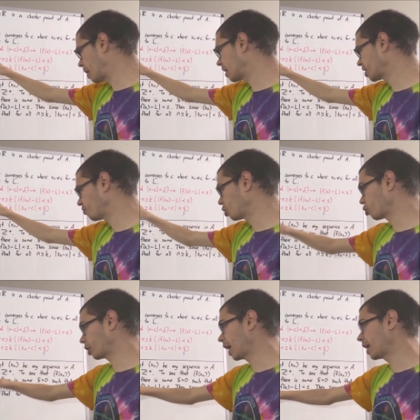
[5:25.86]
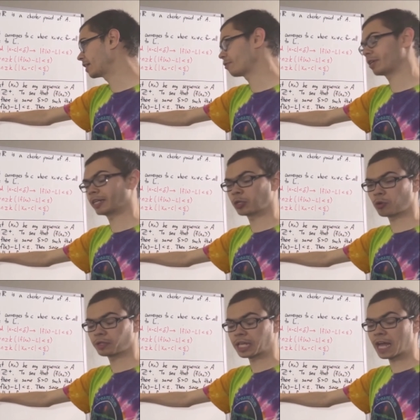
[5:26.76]
positive integer k that we
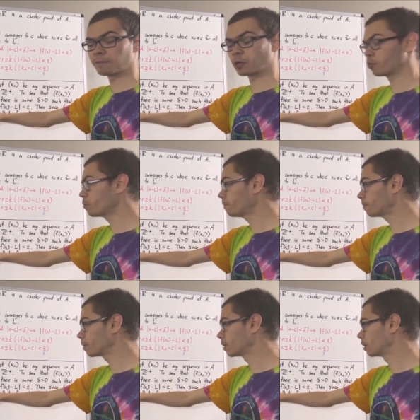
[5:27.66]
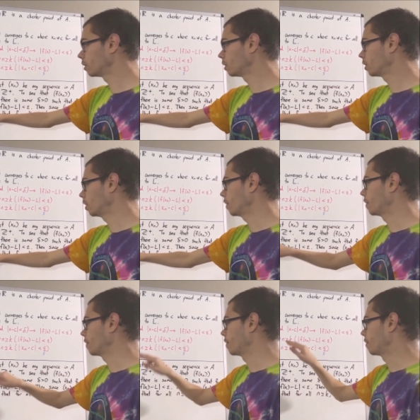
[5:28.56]
currently have in our proof,
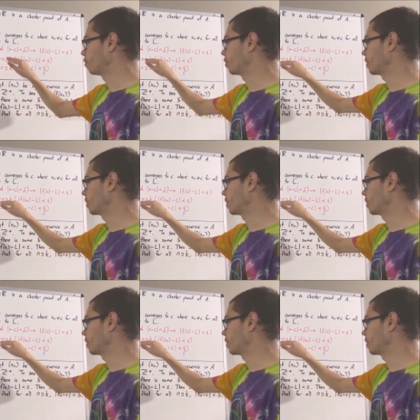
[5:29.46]
well